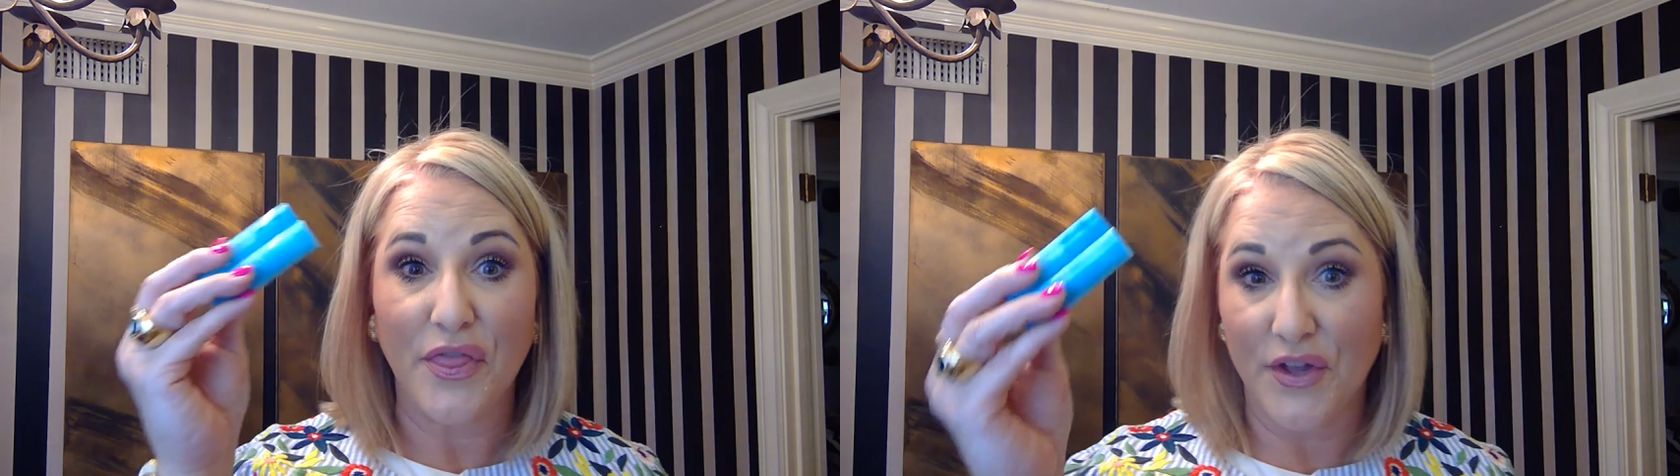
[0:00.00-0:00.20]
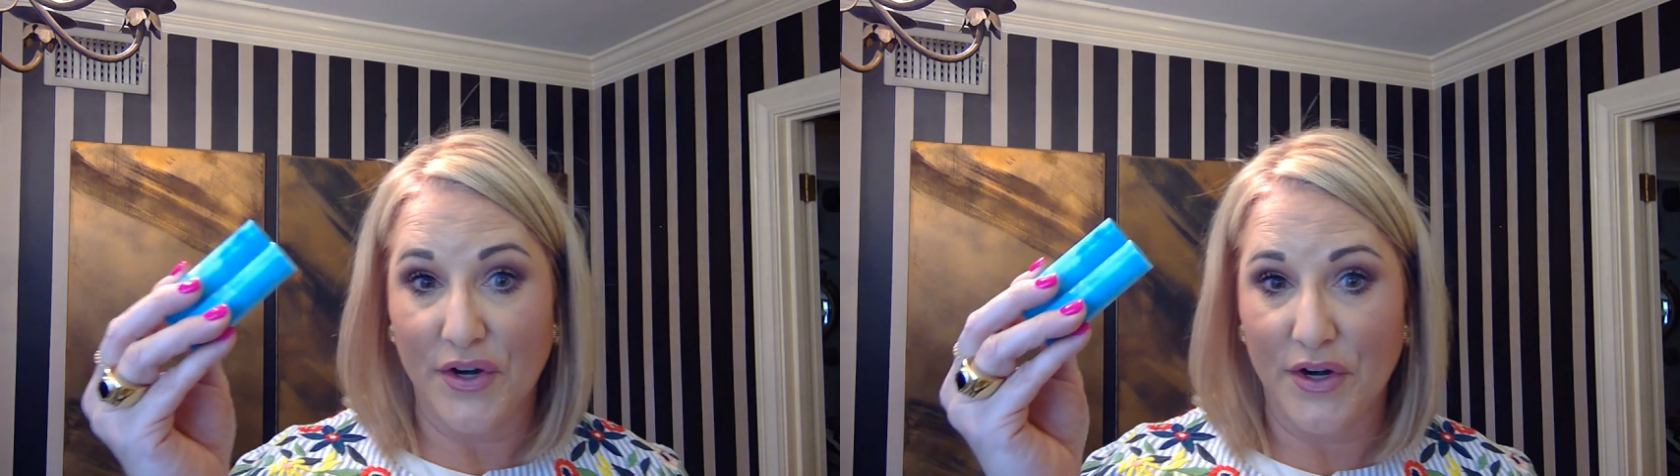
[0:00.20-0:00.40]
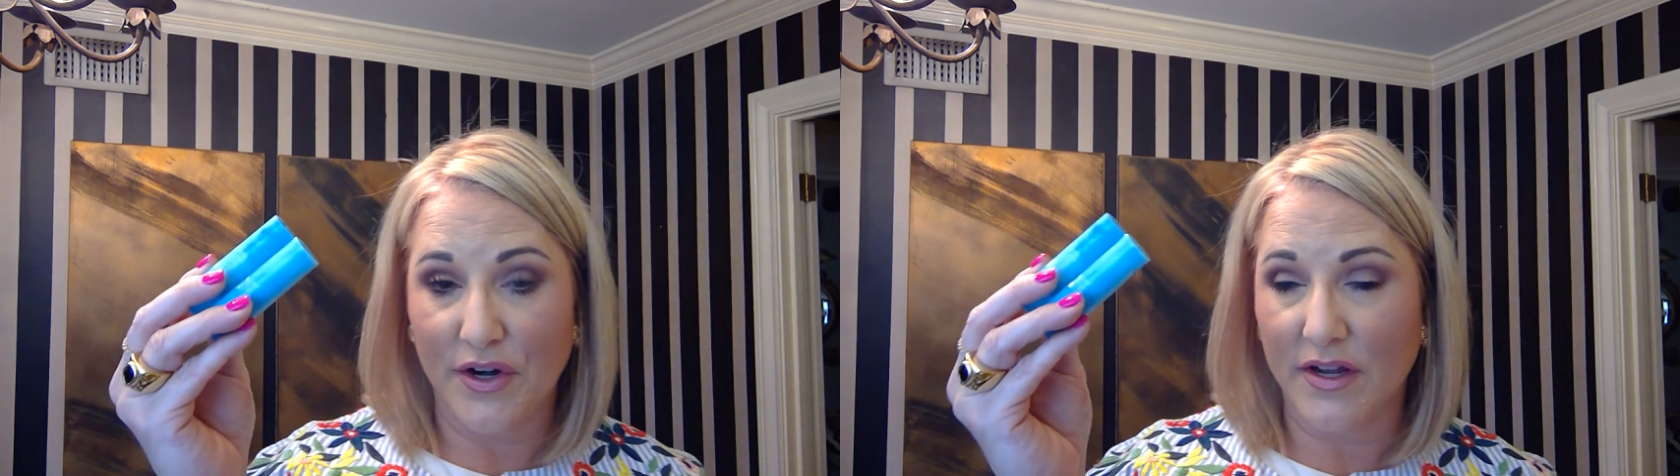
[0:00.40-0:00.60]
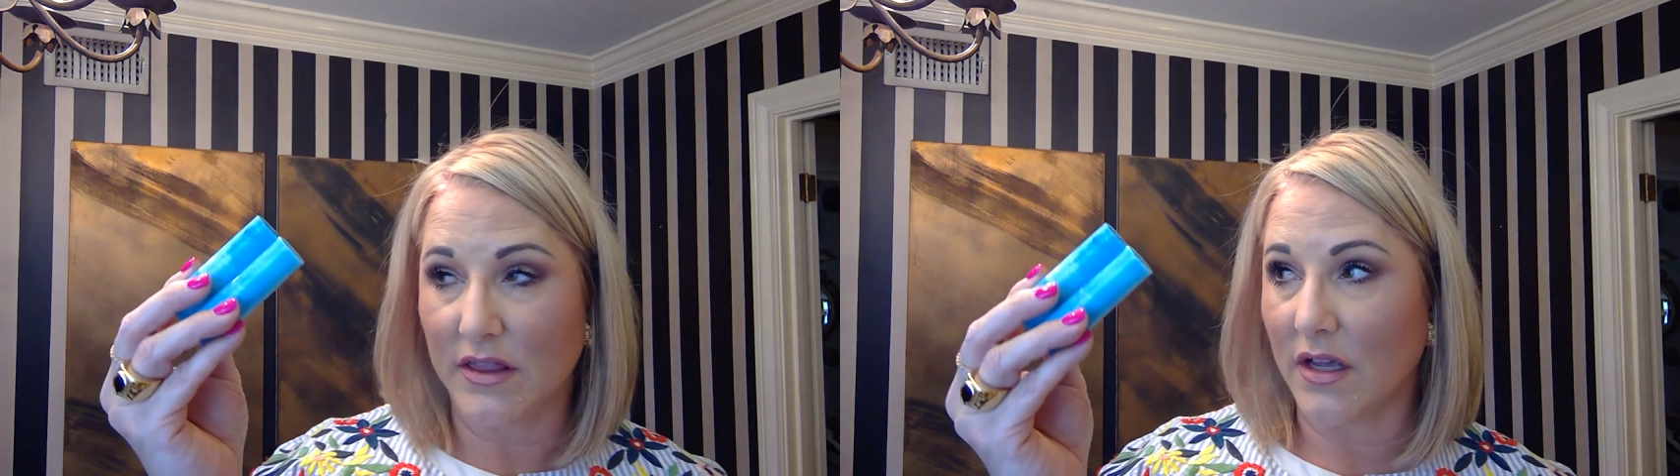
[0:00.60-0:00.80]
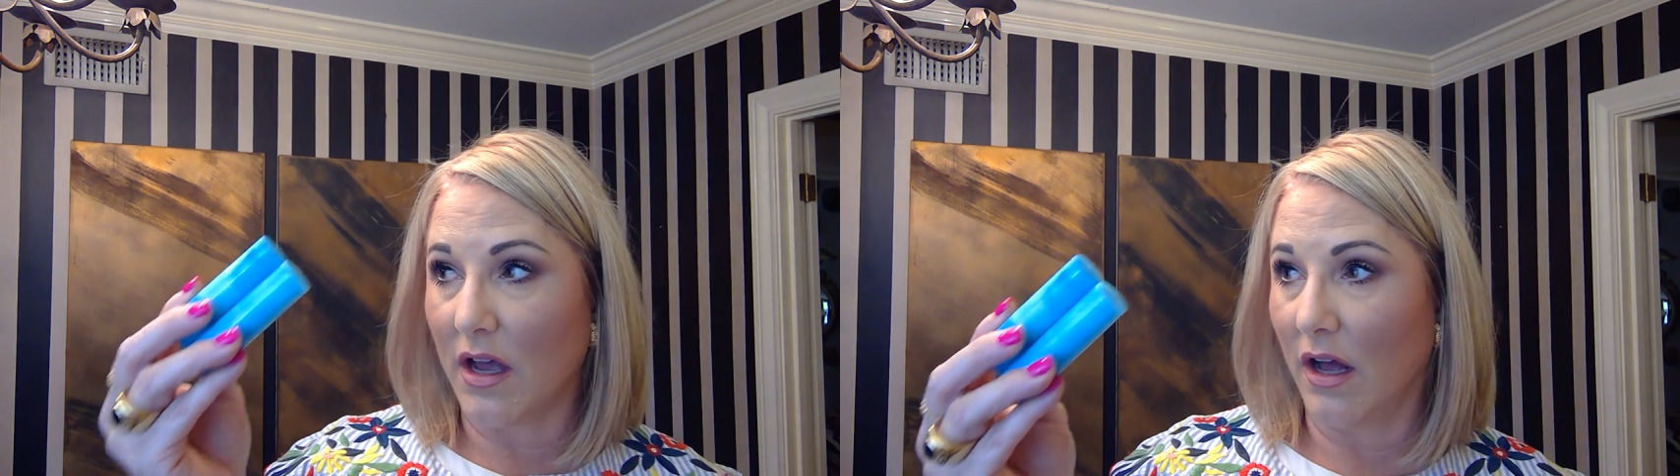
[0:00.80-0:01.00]
third in
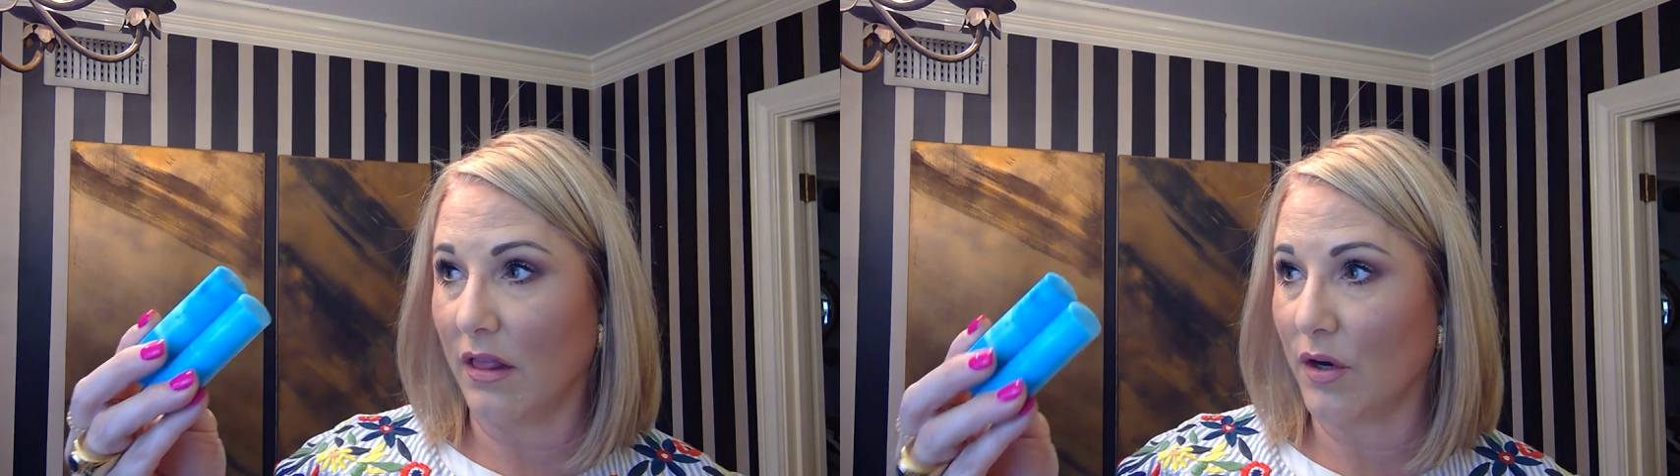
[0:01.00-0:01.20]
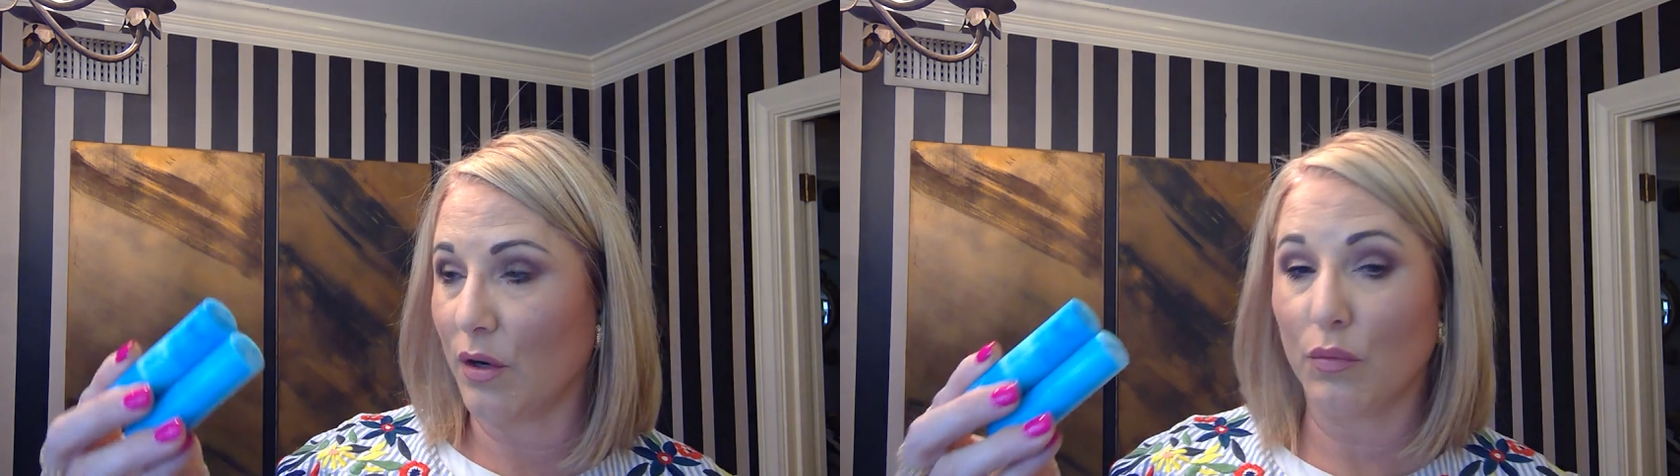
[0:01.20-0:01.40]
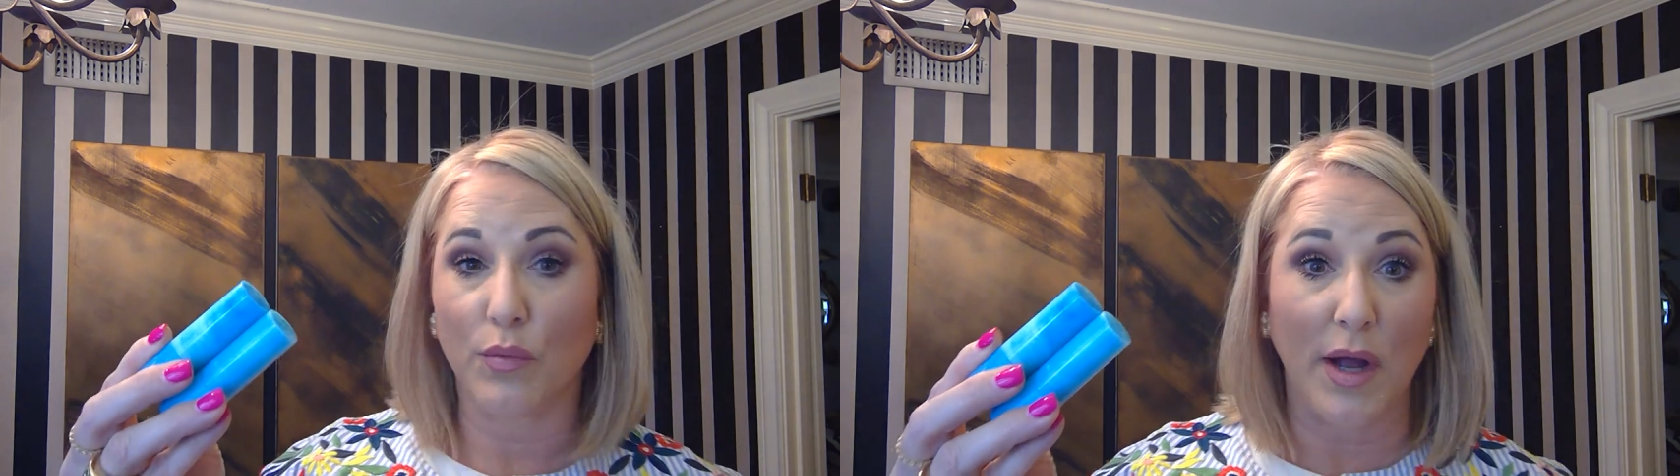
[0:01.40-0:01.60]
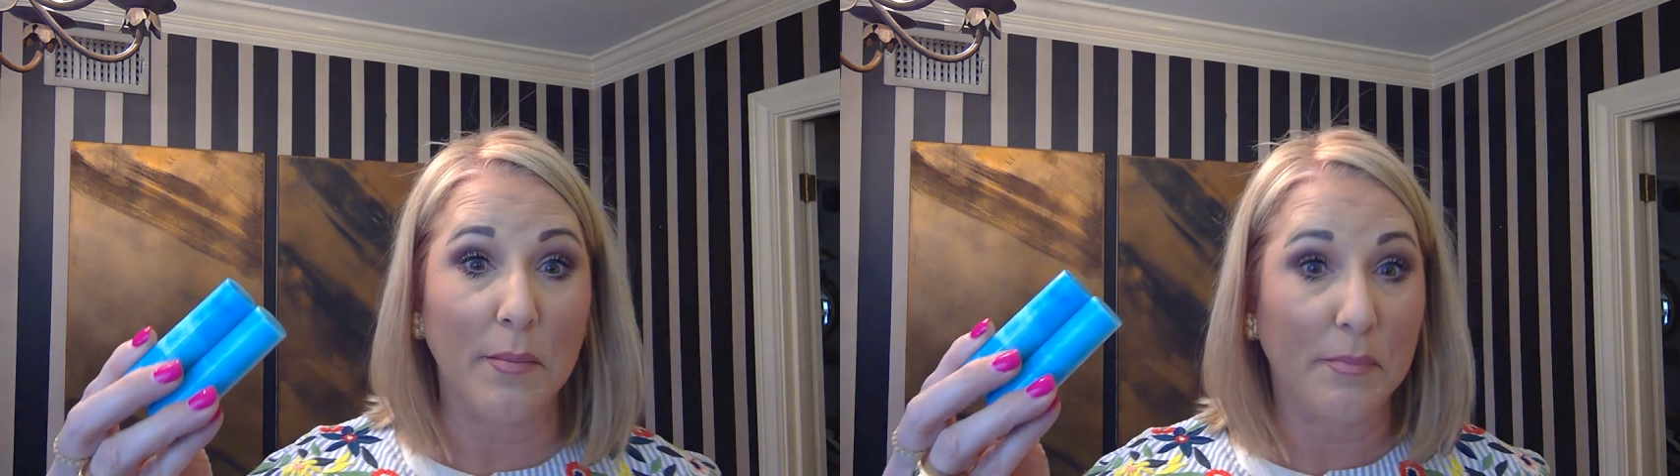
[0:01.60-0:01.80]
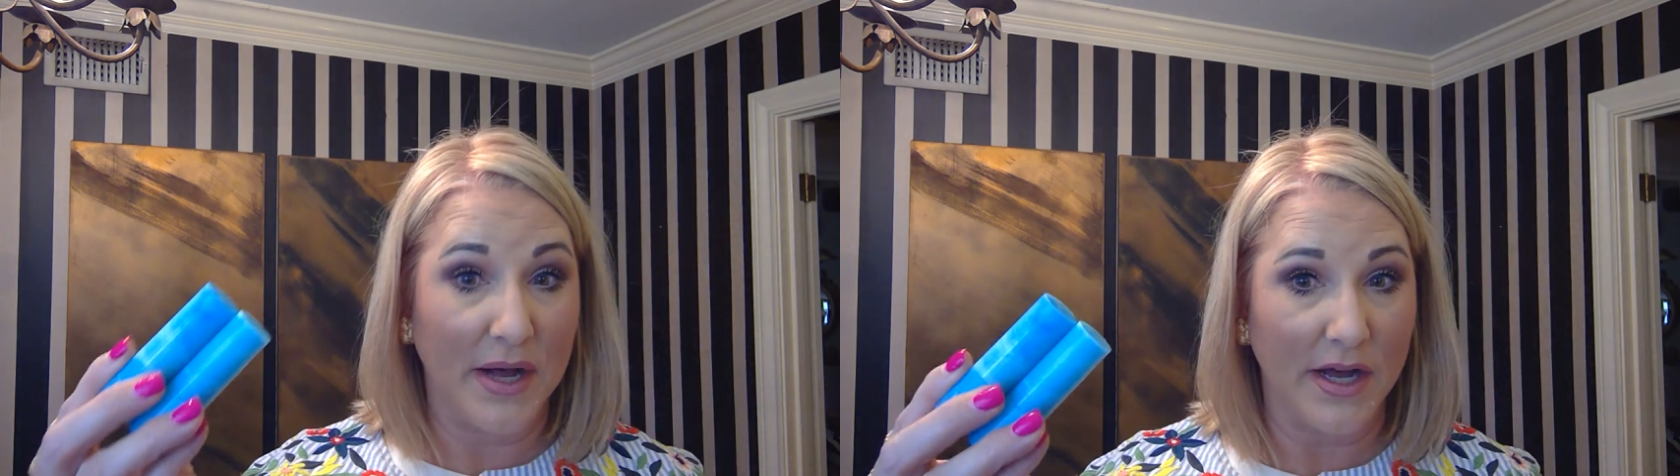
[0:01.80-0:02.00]
the color
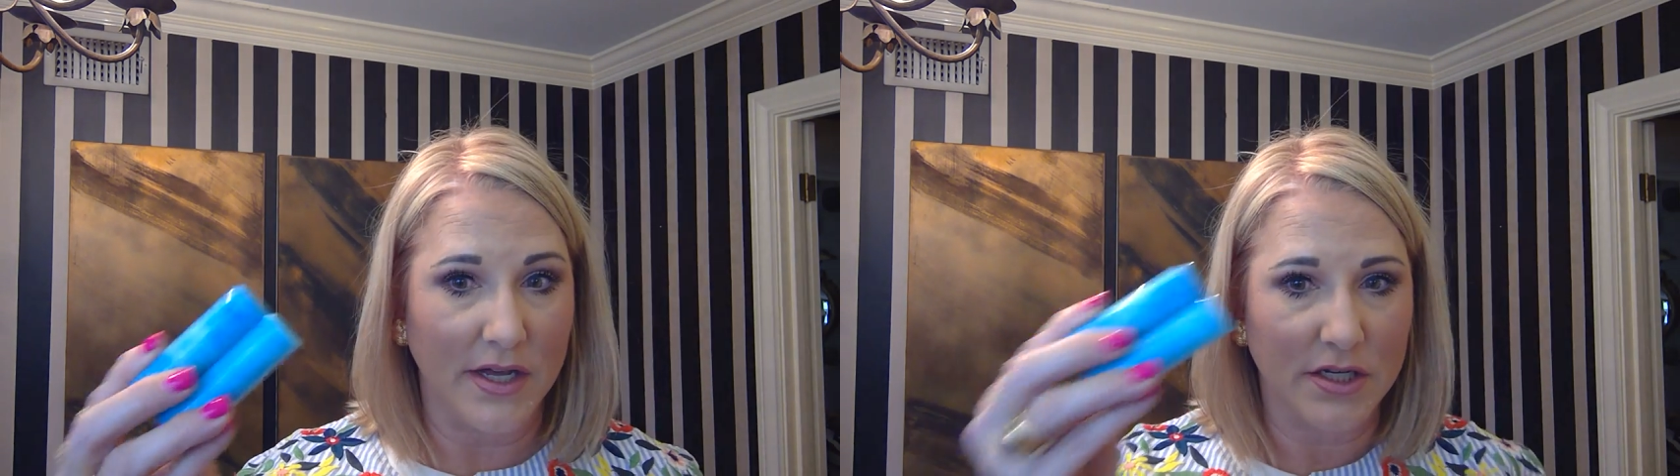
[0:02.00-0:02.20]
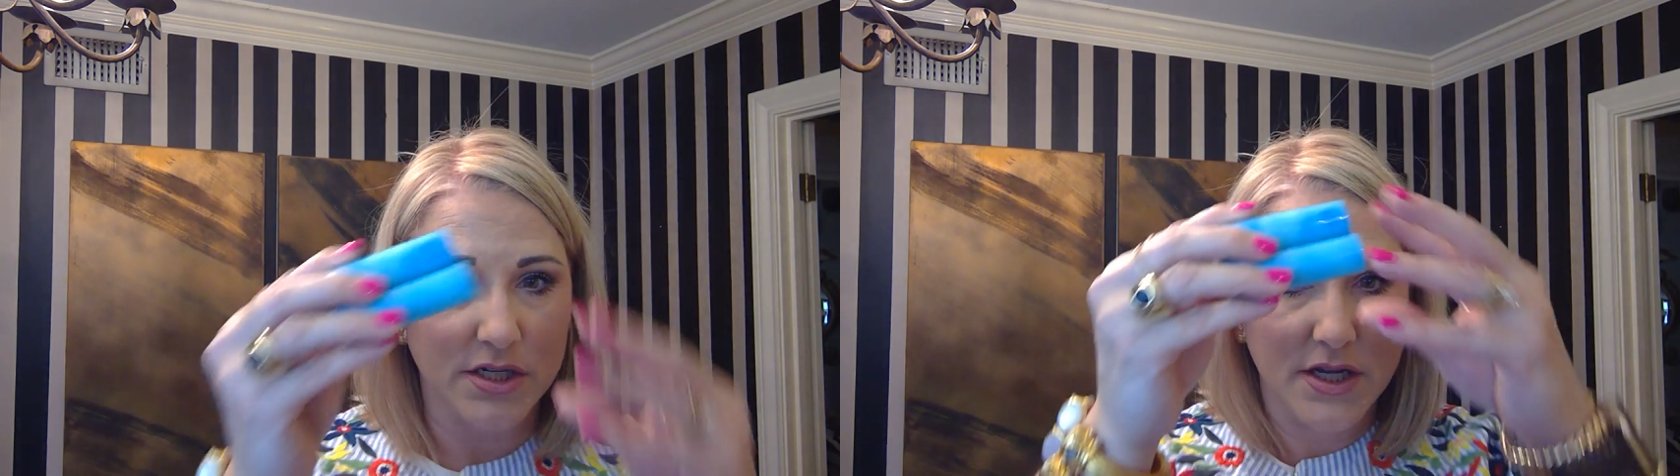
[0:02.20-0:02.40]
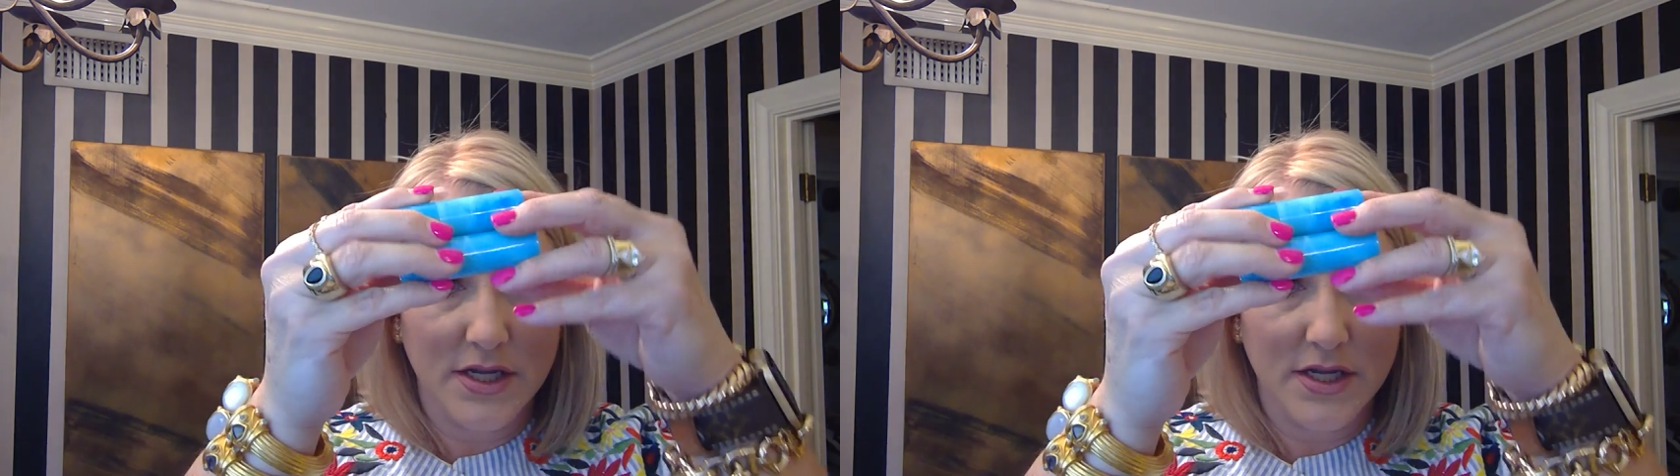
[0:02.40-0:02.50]
Rum Punch.